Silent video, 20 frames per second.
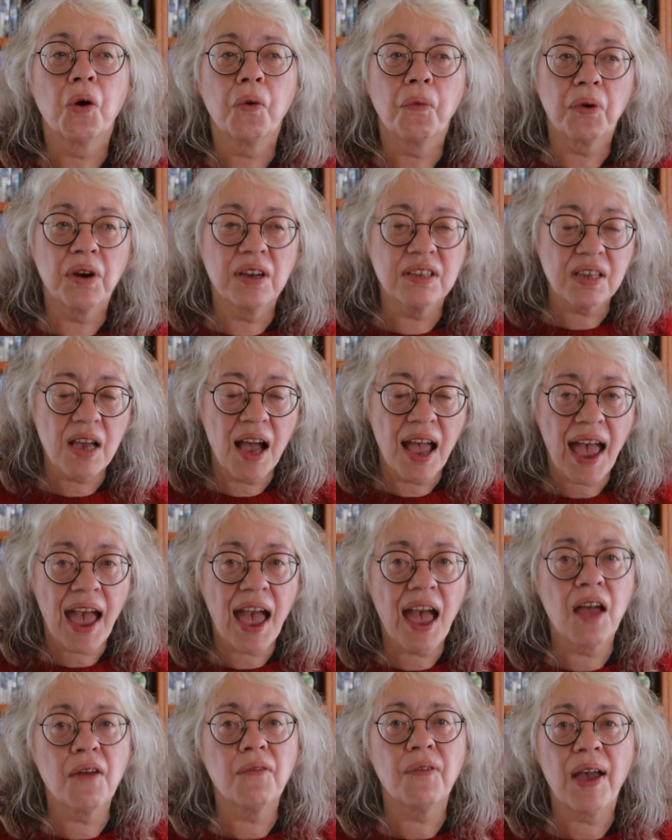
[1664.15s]
whereas I
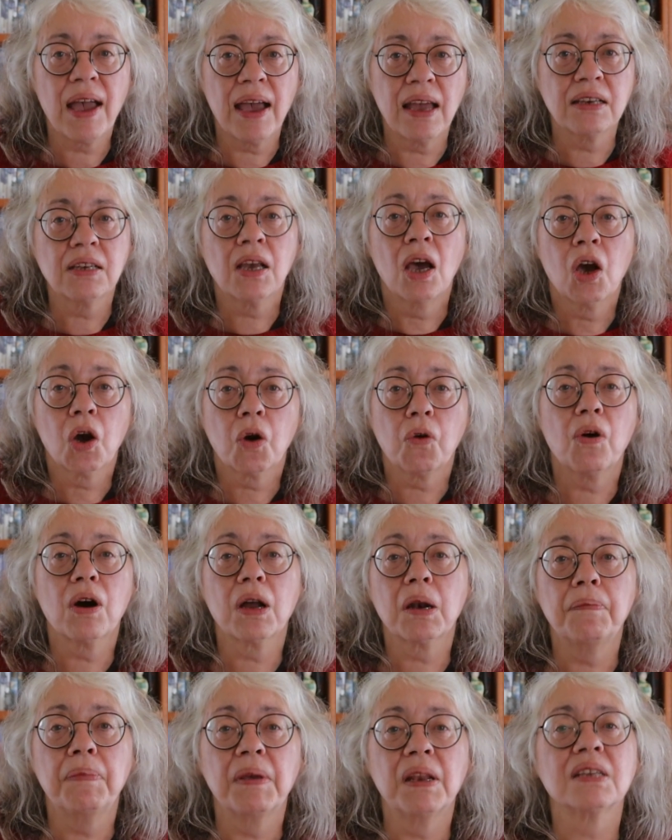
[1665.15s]
have had
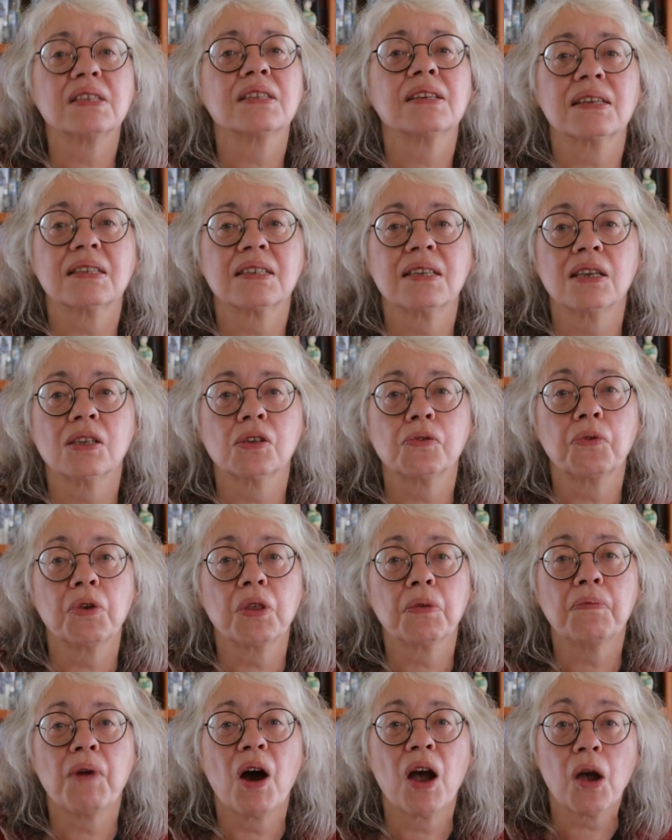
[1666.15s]
quite a bit of success
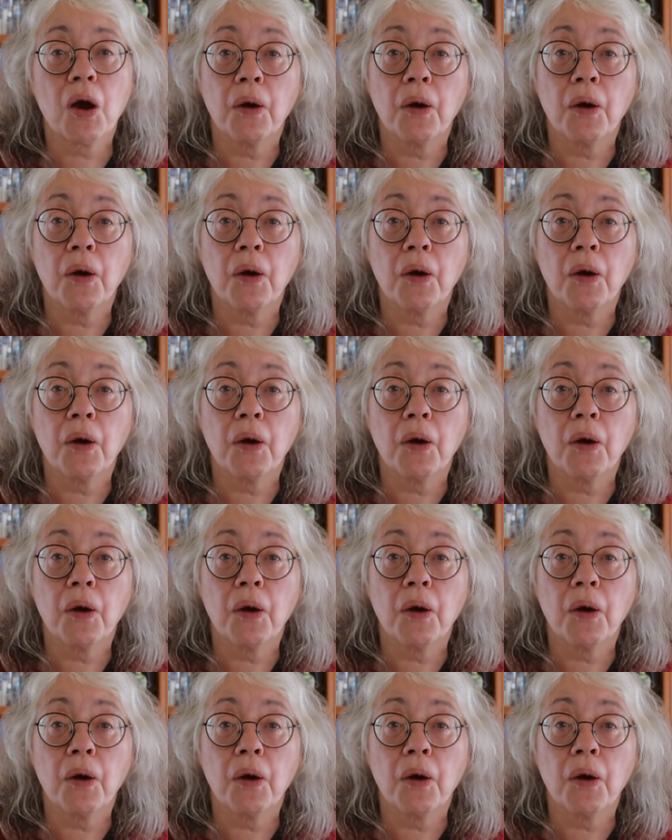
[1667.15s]
with my